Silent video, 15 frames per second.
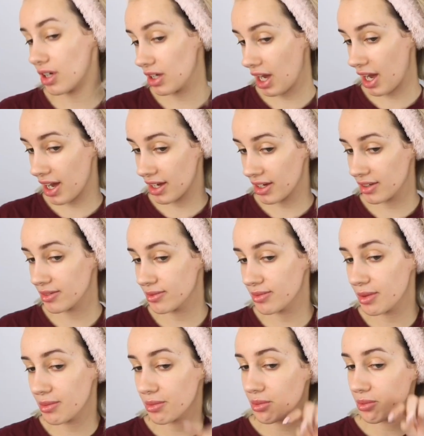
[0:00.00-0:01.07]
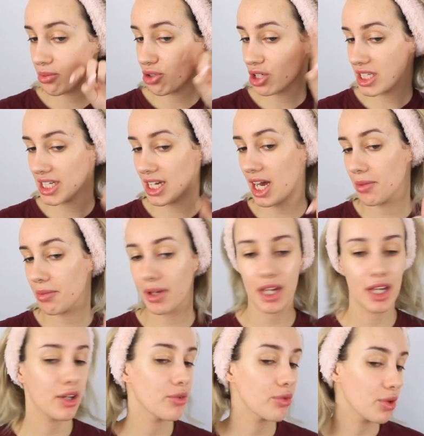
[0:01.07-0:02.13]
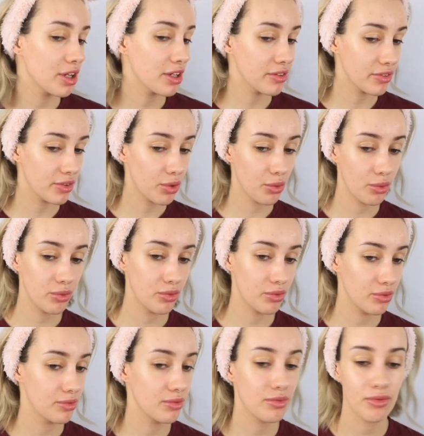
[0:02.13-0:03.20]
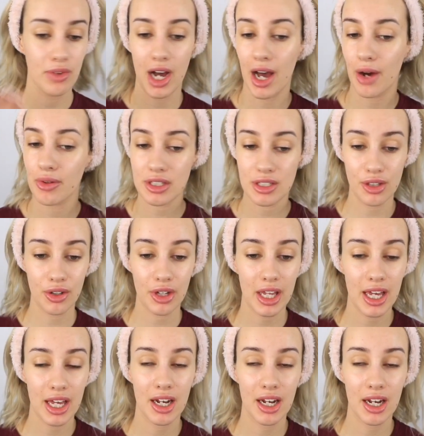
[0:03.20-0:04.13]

I am pretty happy with how it's looking.